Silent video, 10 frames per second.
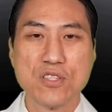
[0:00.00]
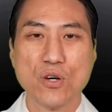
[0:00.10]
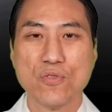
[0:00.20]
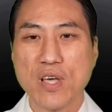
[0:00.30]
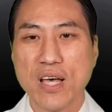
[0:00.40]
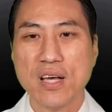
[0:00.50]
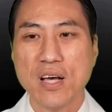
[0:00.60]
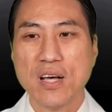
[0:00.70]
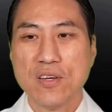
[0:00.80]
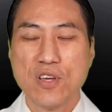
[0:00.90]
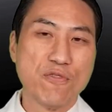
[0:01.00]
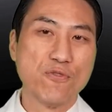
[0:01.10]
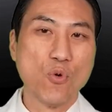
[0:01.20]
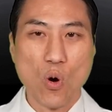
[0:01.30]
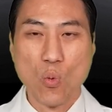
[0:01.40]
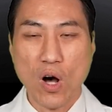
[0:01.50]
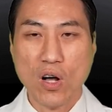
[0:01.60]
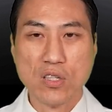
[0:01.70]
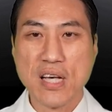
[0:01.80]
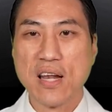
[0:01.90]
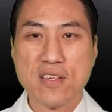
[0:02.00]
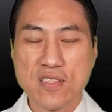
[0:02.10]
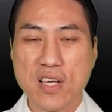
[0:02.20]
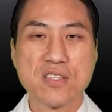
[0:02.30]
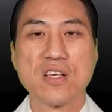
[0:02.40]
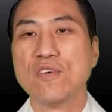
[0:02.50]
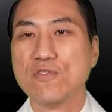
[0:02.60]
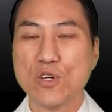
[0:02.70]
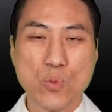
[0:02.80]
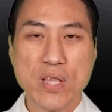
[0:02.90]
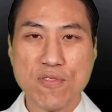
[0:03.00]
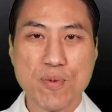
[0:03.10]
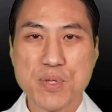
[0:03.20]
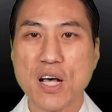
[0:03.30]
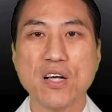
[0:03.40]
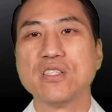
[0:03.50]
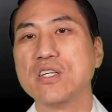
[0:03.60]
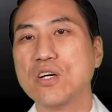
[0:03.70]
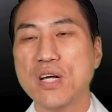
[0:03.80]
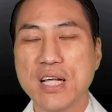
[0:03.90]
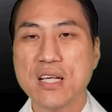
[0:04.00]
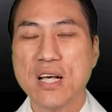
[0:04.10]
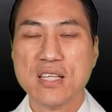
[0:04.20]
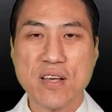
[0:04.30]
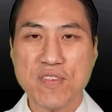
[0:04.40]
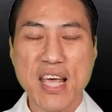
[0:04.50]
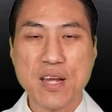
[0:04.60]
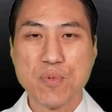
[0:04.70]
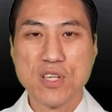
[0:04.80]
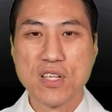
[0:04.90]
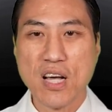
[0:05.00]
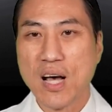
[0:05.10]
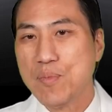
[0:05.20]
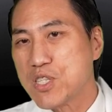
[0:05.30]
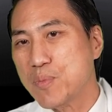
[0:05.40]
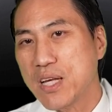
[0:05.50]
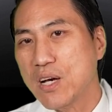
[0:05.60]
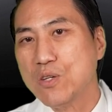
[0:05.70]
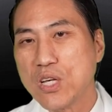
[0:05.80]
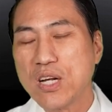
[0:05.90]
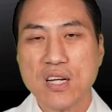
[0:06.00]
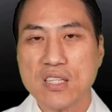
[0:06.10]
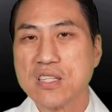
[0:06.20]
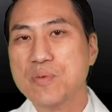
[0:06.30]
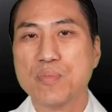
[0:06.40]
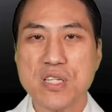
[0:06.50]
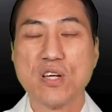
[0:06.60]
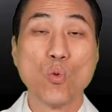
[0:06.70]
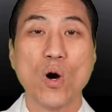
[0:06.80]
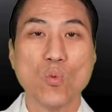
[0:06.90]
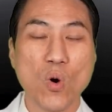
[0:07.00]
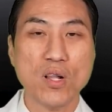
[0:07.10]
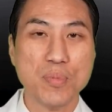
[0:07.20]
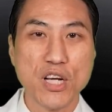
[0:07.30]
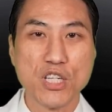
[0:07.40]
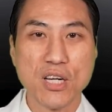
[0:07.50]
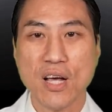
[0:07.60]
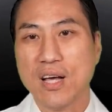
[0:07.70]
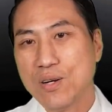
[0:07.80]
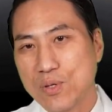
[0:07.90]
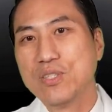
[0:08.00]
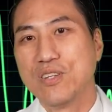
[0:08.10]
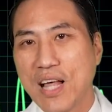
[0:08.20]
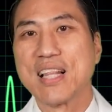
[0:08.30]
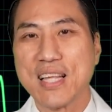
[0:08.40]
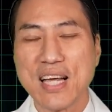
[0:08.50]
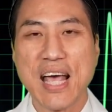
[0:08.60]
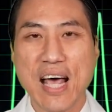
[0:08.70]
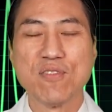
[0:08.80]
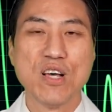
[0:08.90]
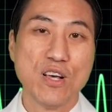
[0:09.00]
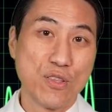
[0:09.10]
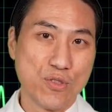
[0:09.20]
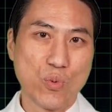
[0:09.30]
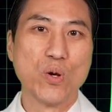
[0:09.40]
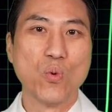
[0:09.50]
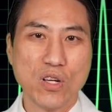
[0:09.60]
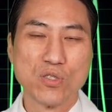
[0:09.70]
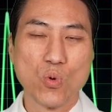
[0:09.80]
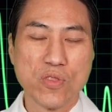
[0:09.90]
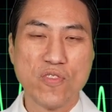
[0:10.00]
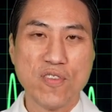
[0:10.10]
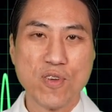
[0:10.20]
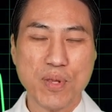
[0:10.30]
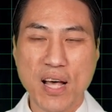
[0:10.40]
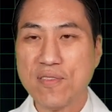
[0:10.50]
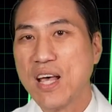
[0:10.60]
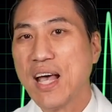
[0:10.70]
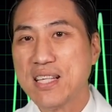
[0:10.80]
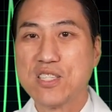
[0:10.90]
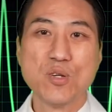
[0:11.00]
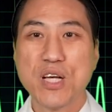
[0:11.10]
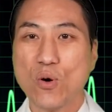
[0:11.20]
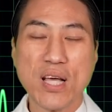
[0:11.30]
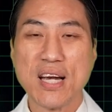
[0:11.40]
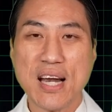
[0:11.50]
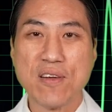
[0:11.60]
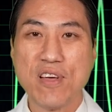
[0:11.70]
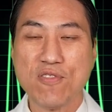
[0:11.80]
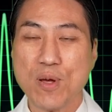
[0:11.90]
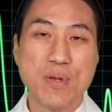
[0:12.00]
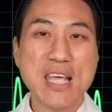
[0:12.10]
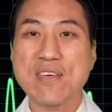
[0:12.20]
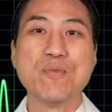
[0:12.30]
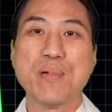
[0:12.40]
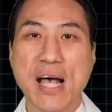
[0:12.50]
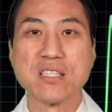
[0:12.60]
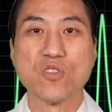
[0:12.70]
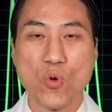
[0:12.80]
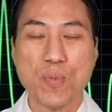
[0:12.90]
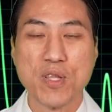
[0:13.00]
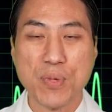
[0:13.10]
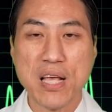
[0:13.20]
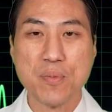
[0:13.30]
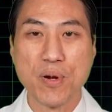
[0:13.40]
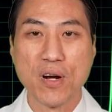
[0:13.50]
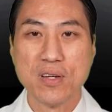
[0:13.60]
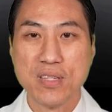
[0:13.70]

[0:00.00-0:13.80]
So if you have 4 walls out of the 6 filled with AFib cells and you're in it 70, 80% of the time, and somebody goes in and does a simplistic 1-wall ablation, well, you're likely gonna have 3 walls worth of AFib left and still be going in and out of AFib even past the 3-month blanking period.